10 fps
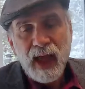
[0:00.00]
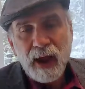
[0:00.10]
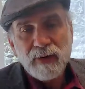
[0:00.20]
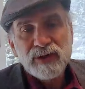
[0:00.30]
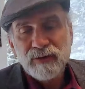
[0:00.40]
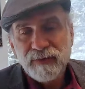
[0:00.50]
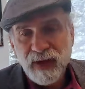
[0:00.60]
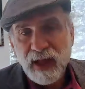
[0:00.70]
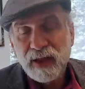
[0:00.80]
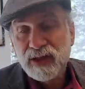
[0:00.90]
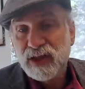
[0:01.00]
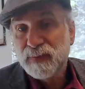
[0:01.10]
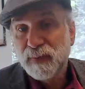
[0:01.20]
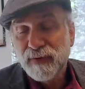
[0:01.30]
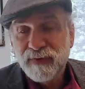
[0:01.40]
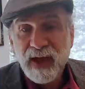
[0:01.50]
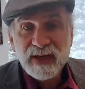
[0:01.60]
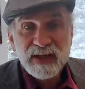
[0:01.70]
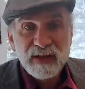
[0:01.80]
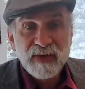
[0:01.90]
how surveillance is
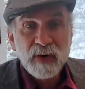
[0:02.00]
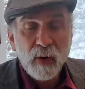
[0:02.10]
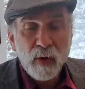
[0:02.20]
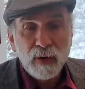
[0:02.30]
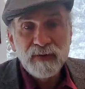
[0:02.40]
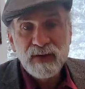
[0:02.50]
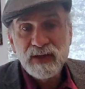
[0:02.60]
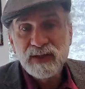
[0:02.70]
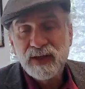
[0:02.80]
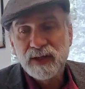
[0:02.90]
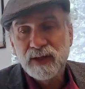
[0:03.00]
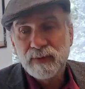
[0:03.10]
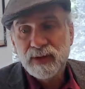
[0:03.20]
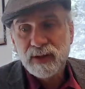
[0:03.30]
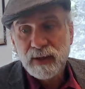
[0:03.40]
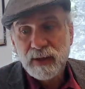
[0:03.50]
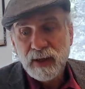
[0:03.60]
pervasive in all of these systems.